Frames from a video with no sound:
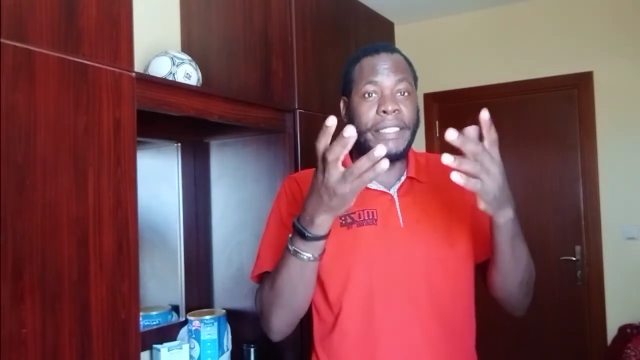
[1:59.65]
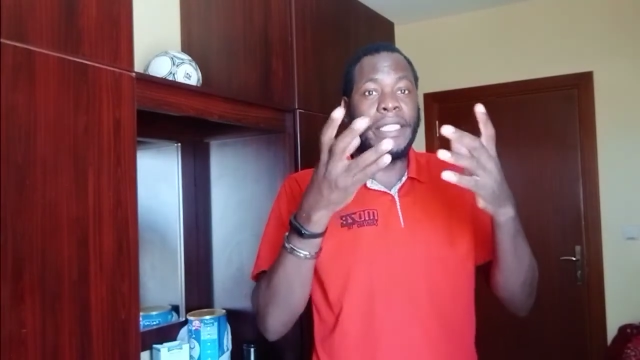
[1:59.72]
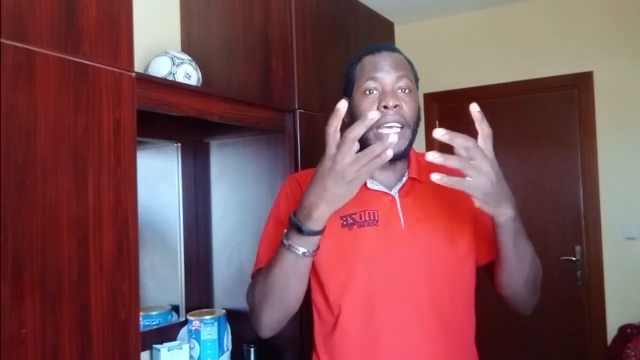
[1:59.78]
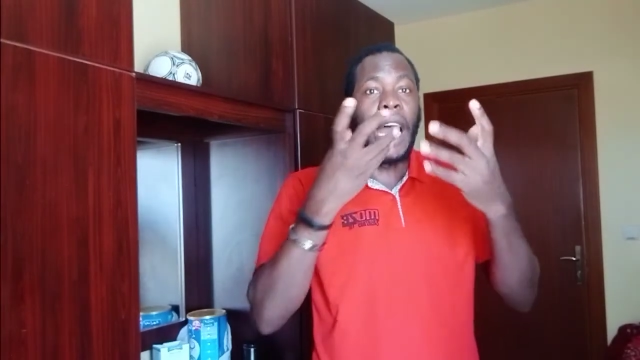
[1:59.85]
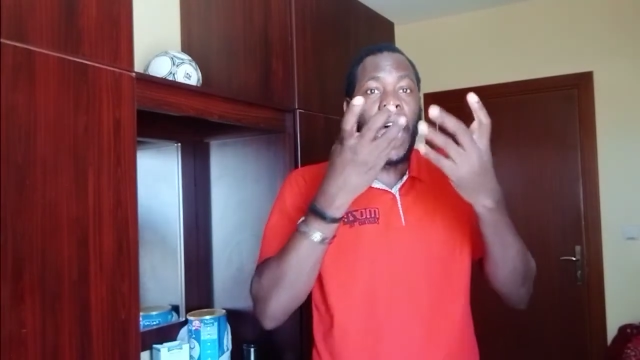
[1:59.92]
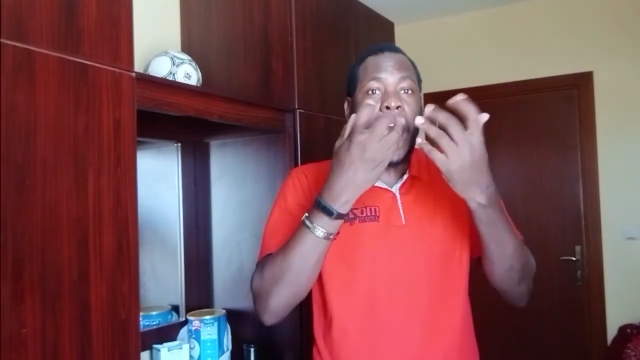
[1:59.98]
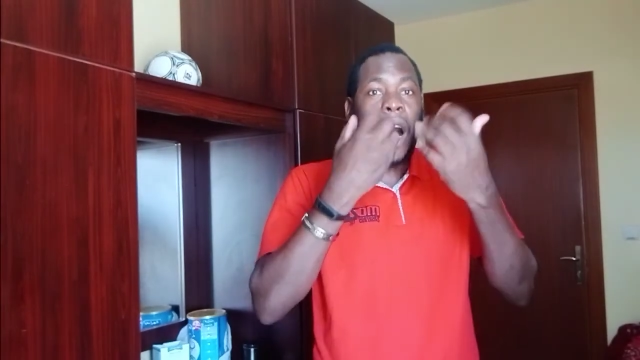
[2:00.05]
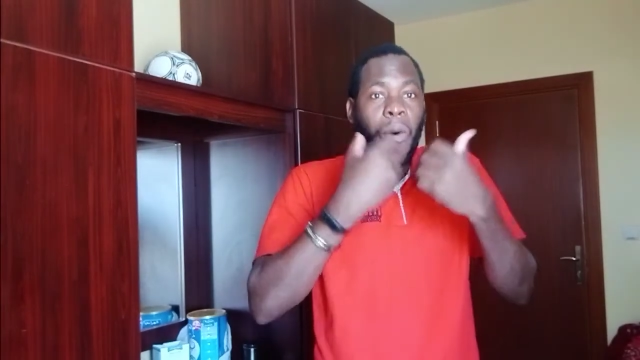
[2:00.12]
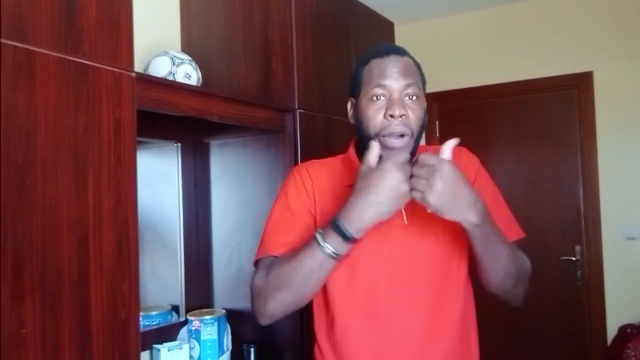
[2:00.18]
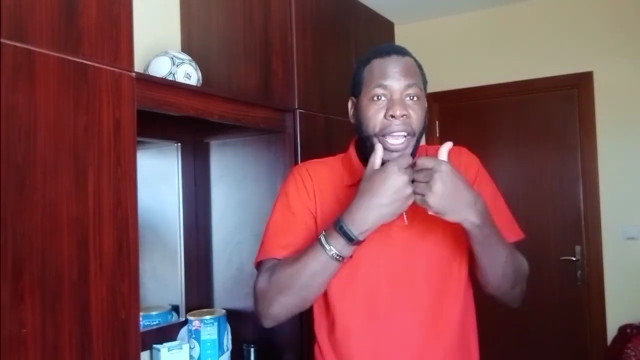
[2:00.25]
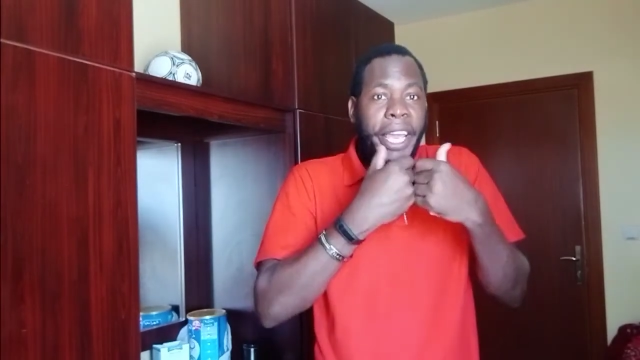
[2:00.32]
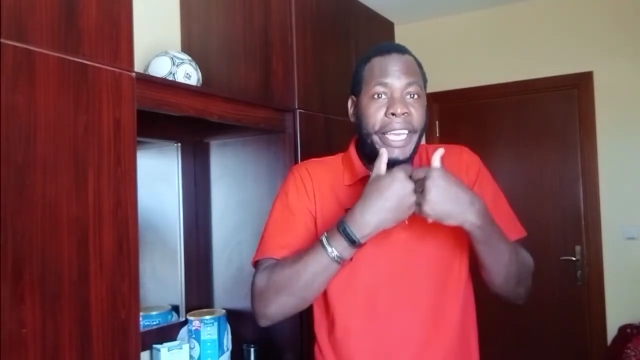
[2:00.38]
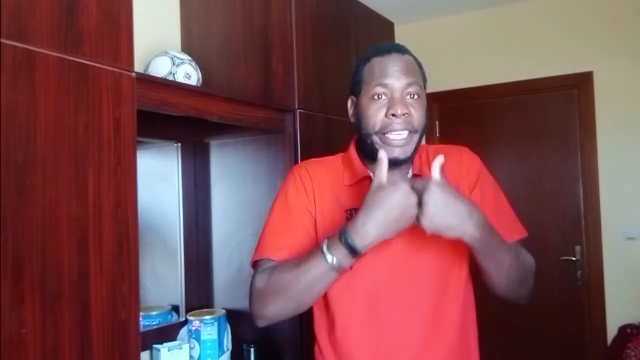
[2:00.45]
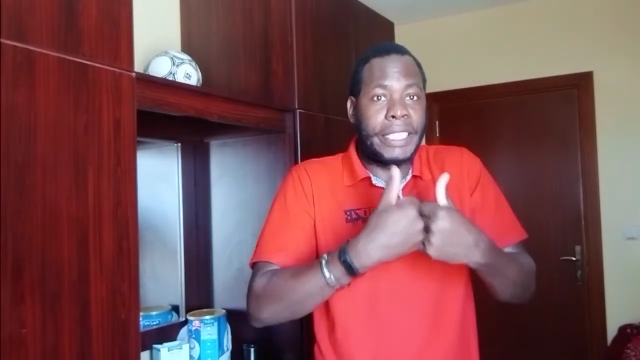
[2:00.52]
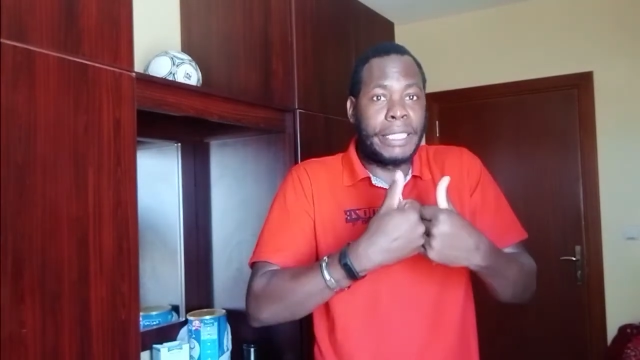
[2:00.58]
our
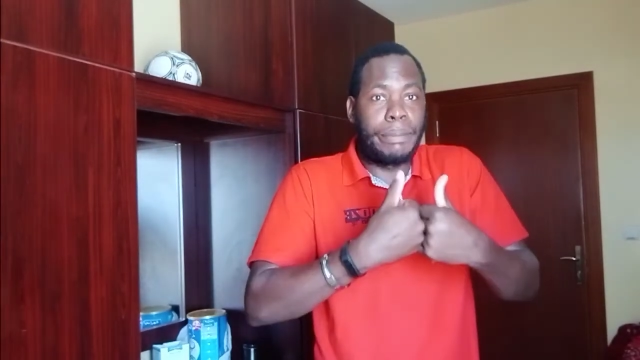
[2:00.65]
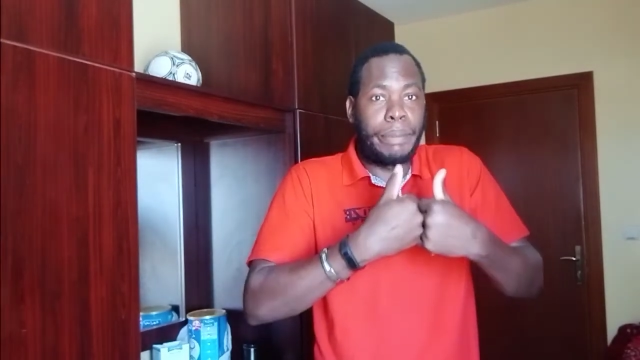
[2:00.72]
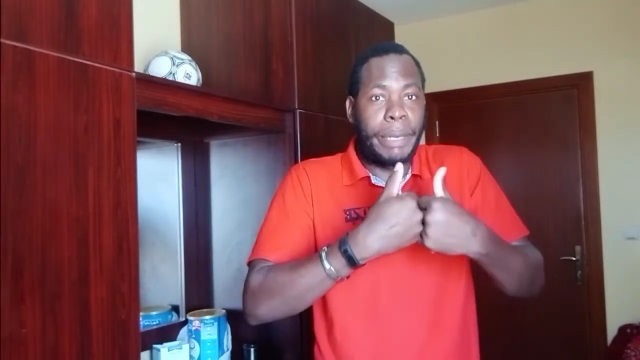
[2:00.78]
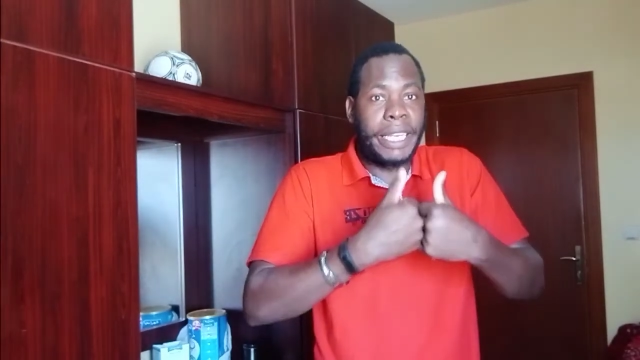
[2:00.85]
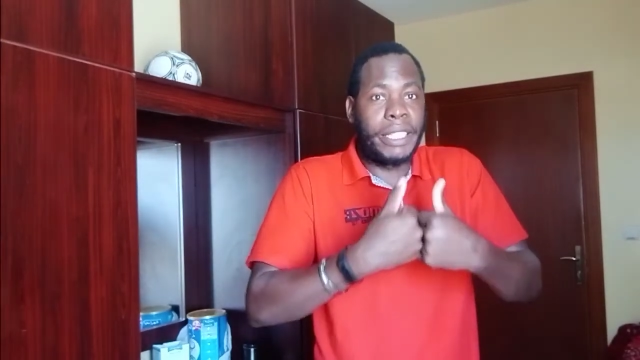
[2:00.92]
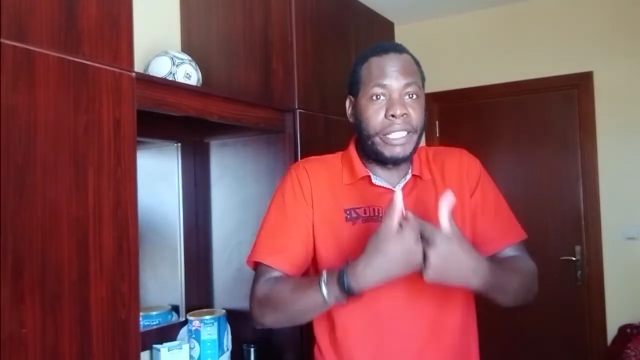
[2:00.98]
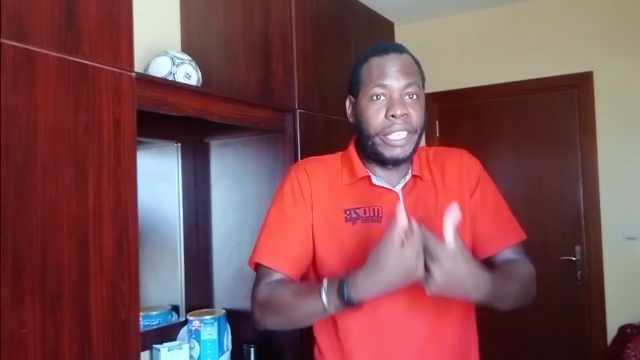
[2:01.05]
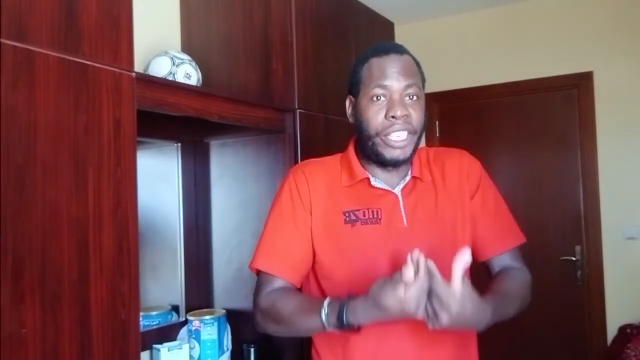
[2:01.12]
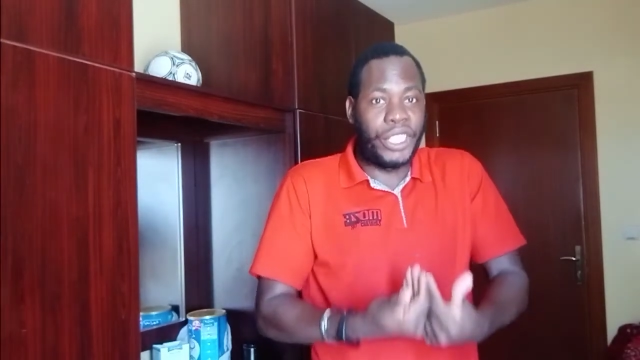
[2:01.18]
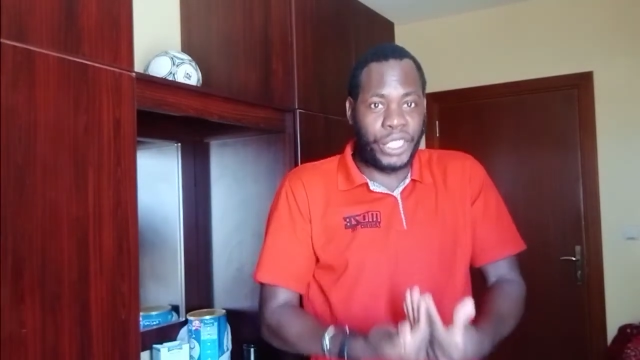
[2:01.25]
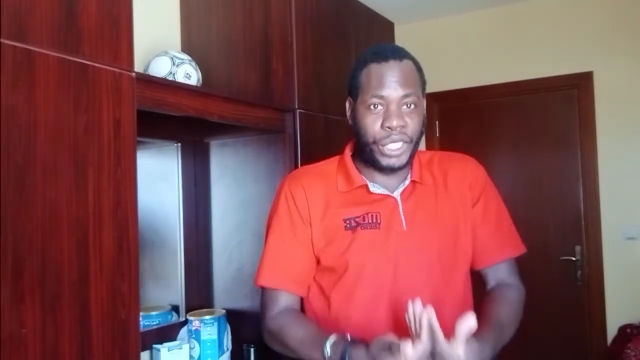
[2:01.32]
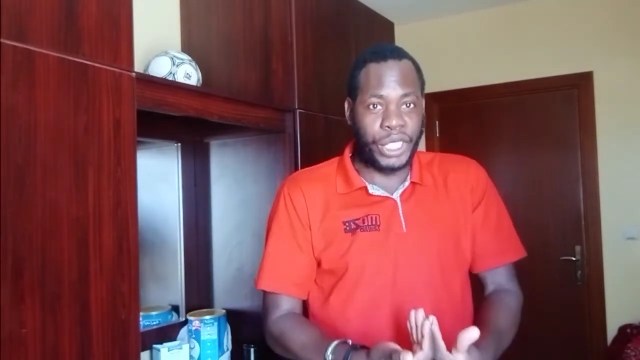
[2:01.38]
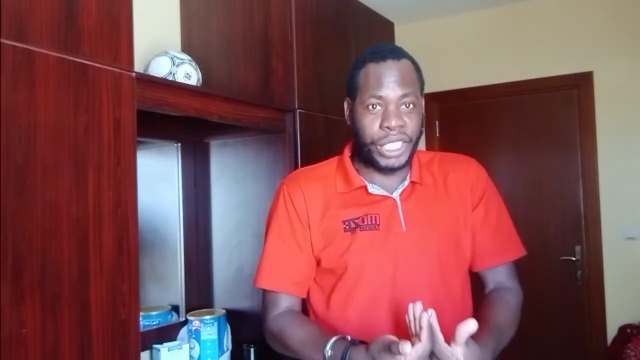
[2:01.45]
expectation